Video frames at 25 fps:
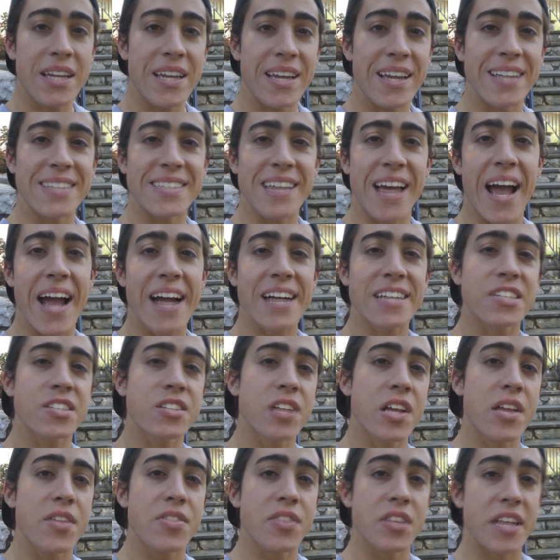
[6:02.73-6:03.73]
It's
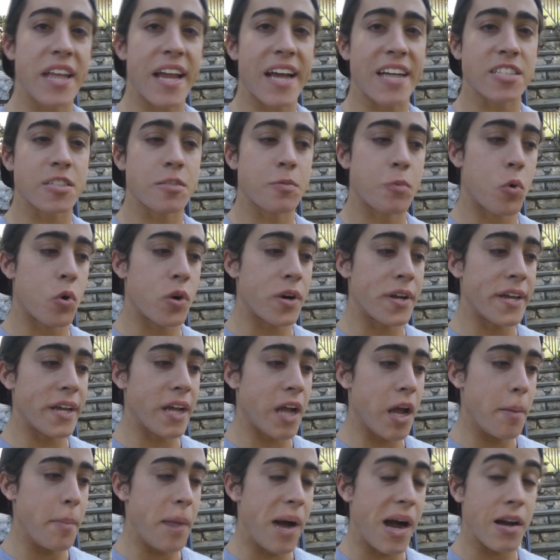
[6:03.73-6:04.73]
actually the next
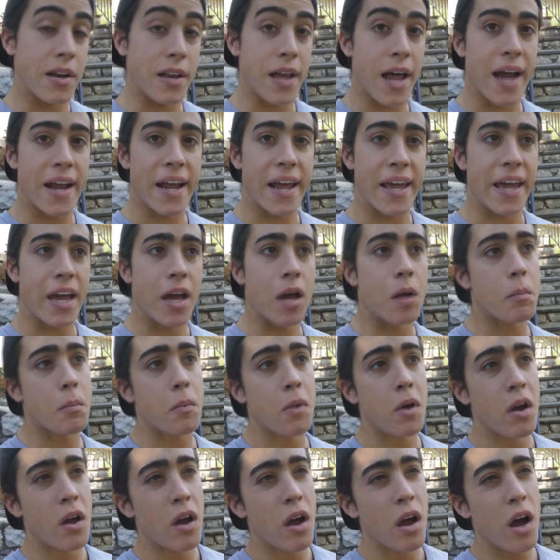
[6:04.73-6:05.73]
morning, about 9 a.m.
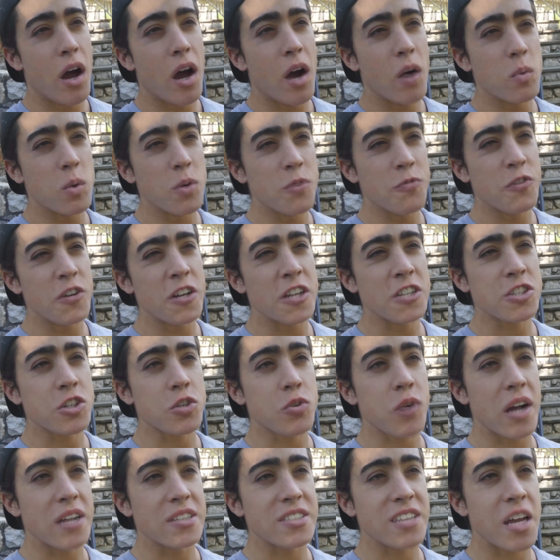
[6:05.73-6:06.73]
We finished
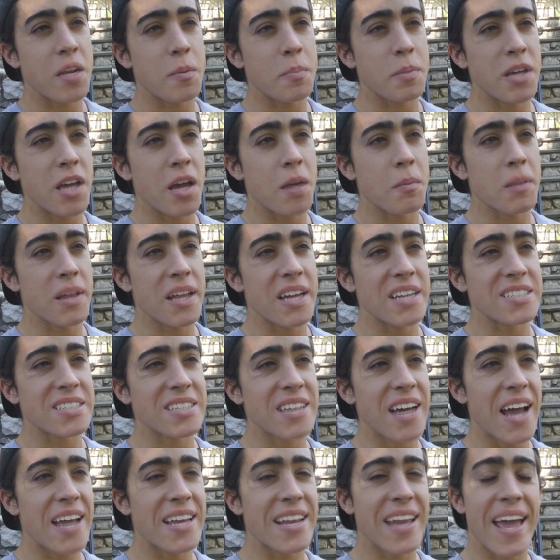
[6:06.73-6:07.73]
around 10 p.m. last
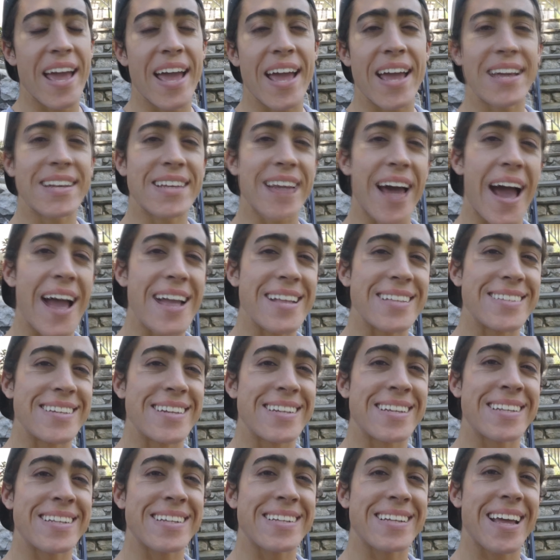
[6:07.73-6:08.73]
night, and I
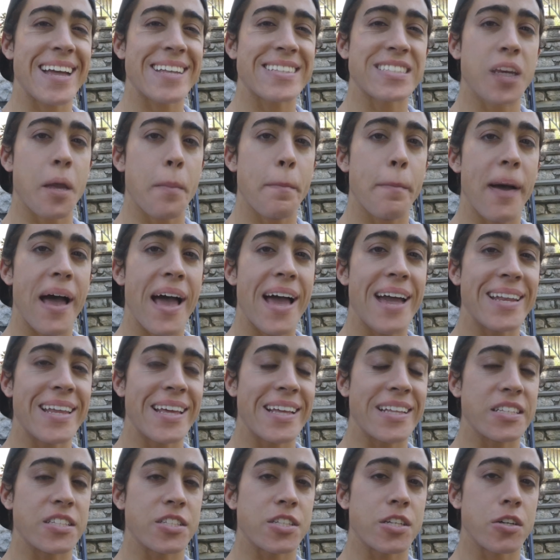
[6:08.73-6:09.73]
didn't get to bed
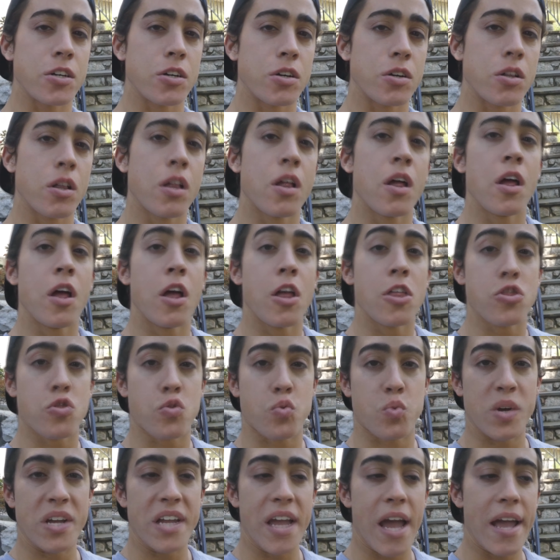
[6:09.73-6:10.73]
until
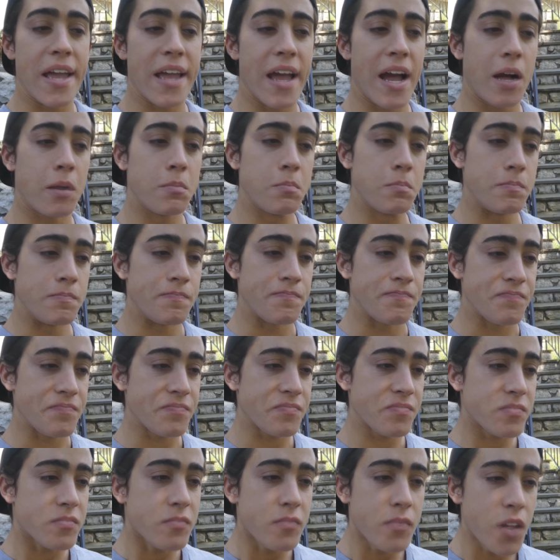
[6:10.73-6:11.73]
3 a.m.
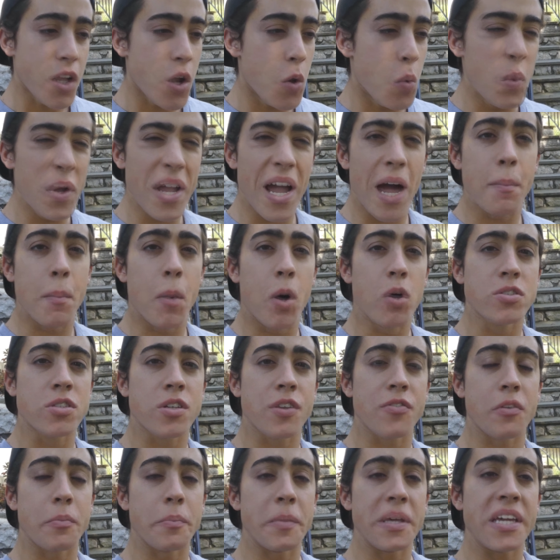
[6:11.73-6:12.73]
We got most
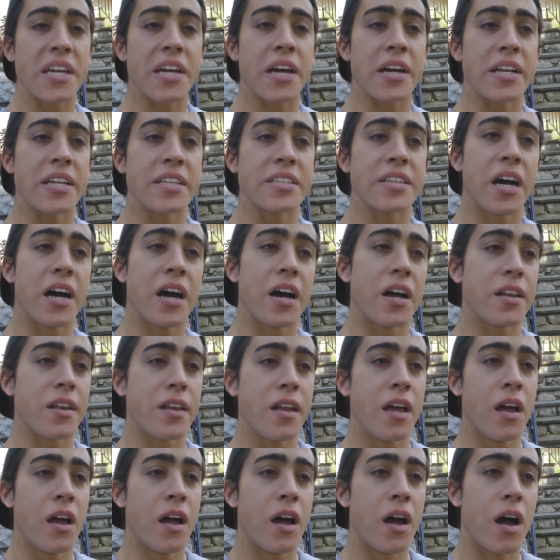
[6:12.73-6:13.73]
of the meat cutting
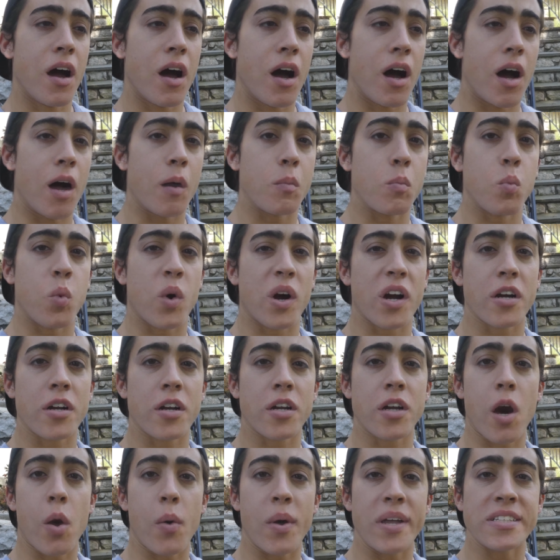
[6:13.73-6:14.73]
done. We're
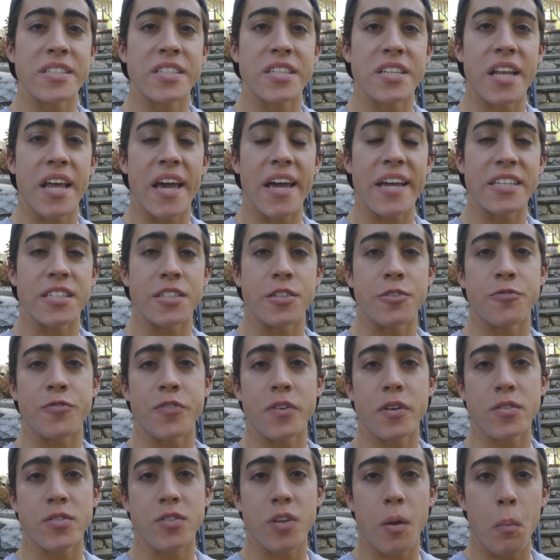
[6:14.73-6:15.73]
gonna go in today to
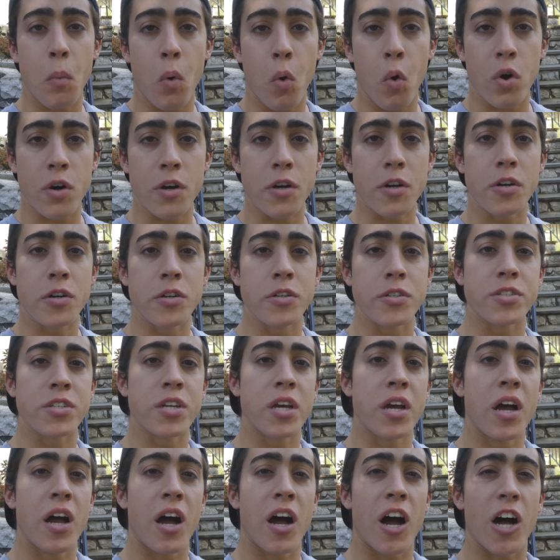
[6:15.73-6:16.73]
fill some orders,
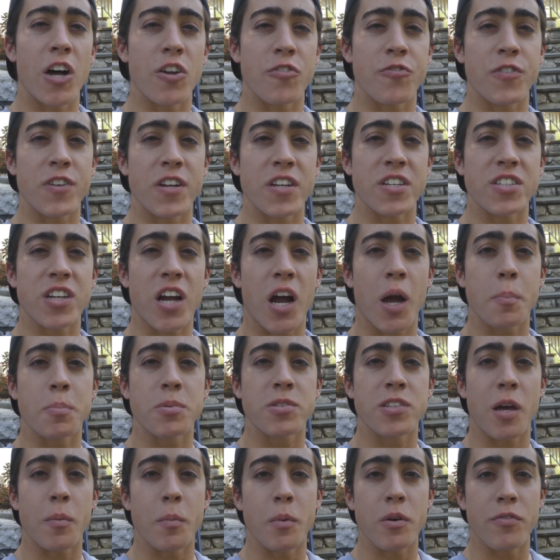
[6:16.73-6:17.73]
finish up
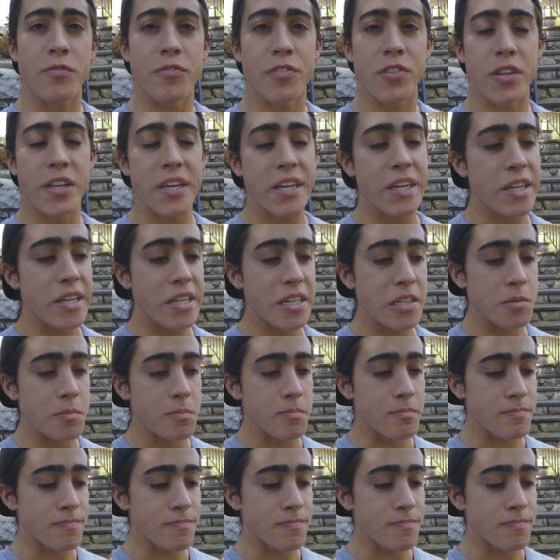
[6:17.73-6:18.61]
some of the